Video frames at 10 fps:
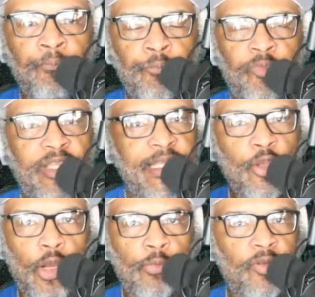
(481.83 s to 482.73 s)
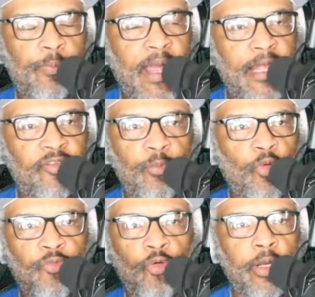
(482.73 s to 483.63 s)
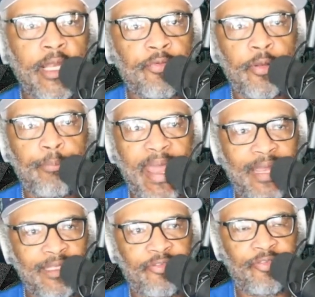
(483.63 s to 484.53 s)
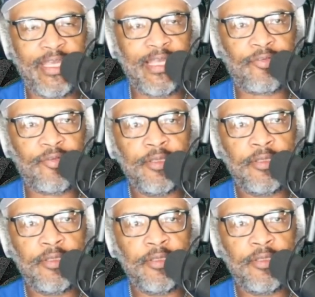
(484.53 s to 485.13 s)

then you're responsible for whatever the balance is